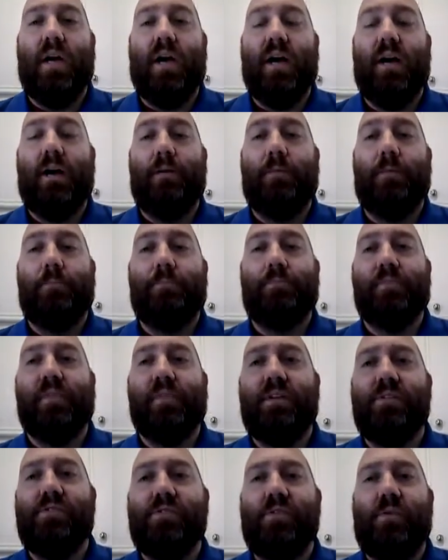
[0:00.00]
Um,
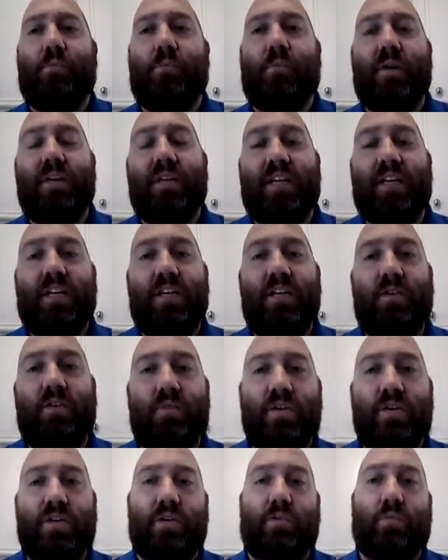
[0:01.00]
so, what can
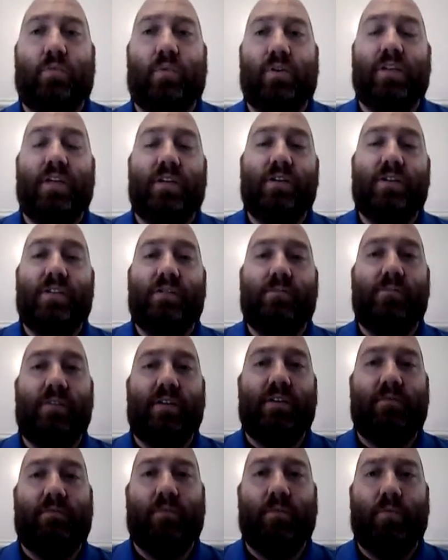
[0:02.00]
you do? Well, there's some
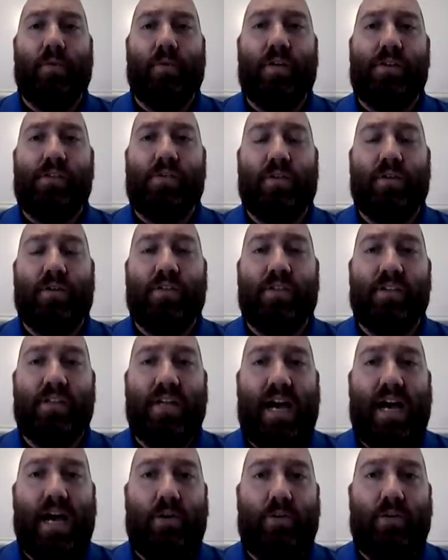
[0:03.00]
different resources
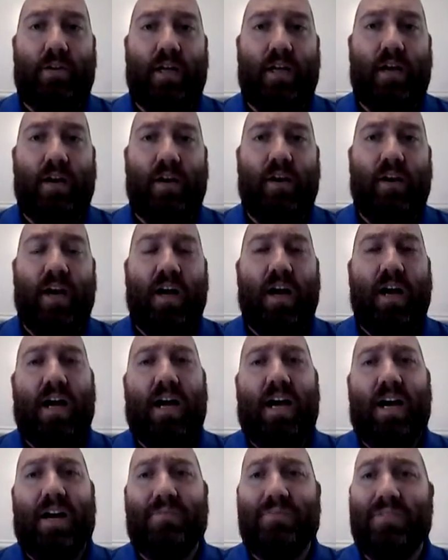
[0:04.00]
out there.
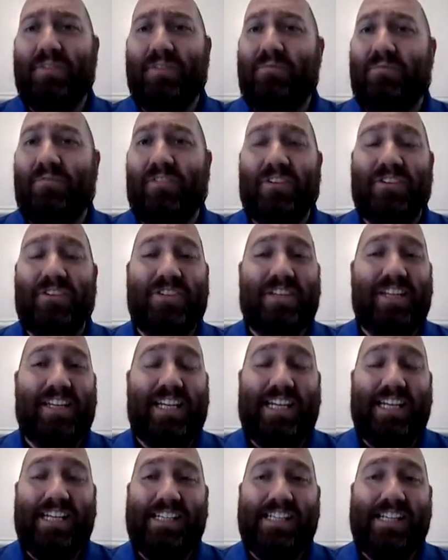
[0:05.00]
The first and
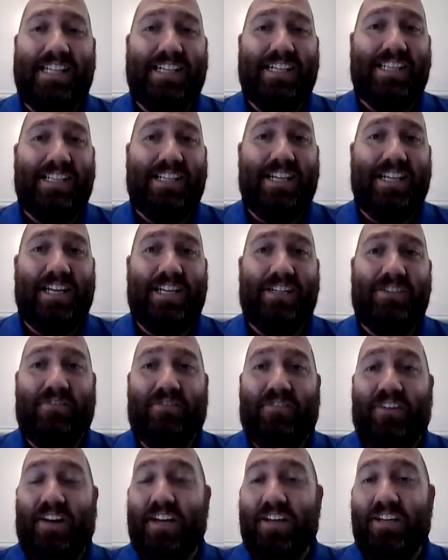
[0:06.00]
easiest is
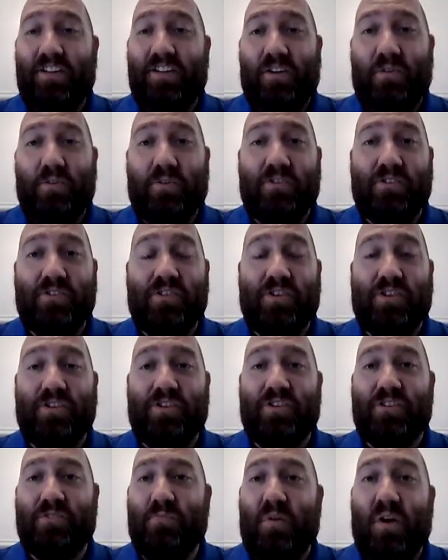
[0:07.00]
find a local
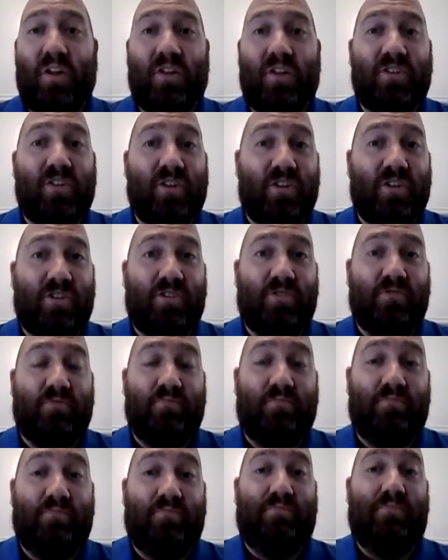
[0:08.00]
church, small church,
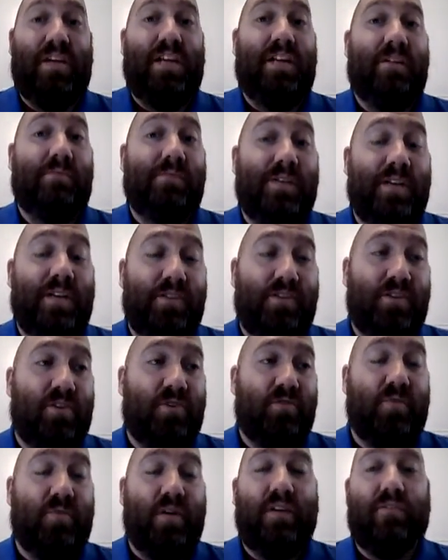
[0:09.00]
medium sized
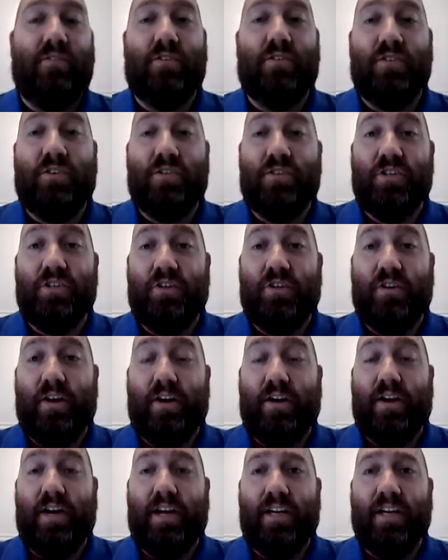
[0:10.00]
church, whatever church in your
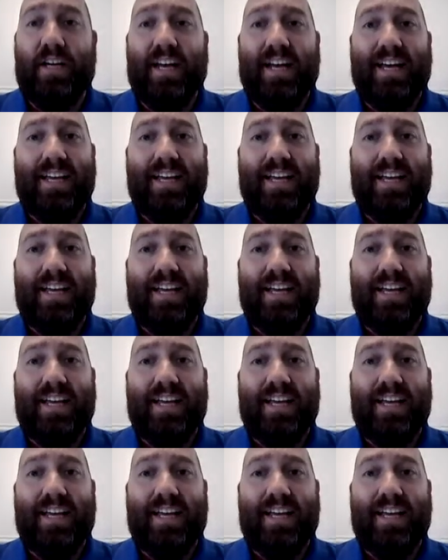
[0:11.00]
area